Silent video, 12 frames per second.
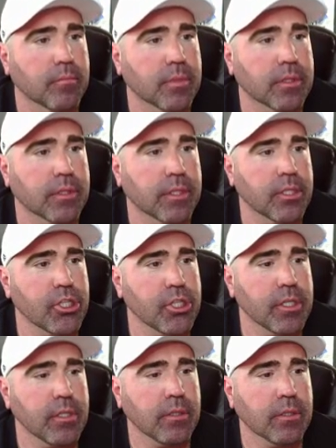
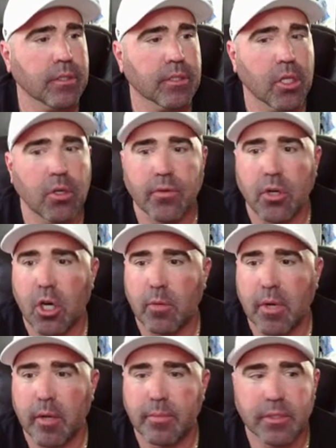Positions. Let's go over all
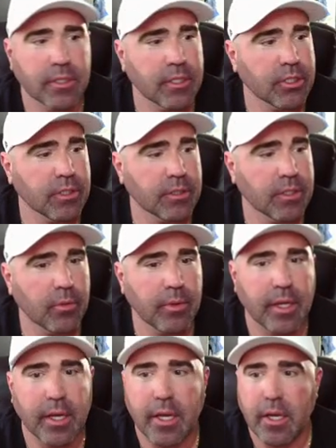my positions that
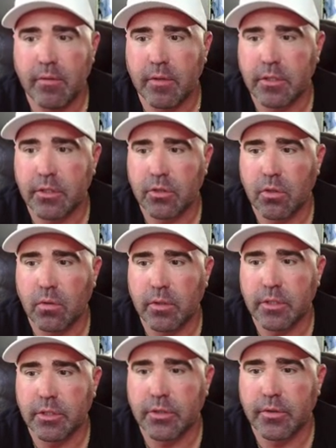we have. Let's scroll
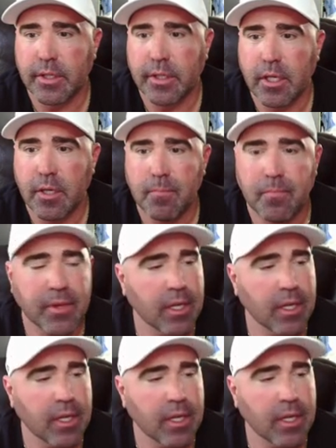the screen up.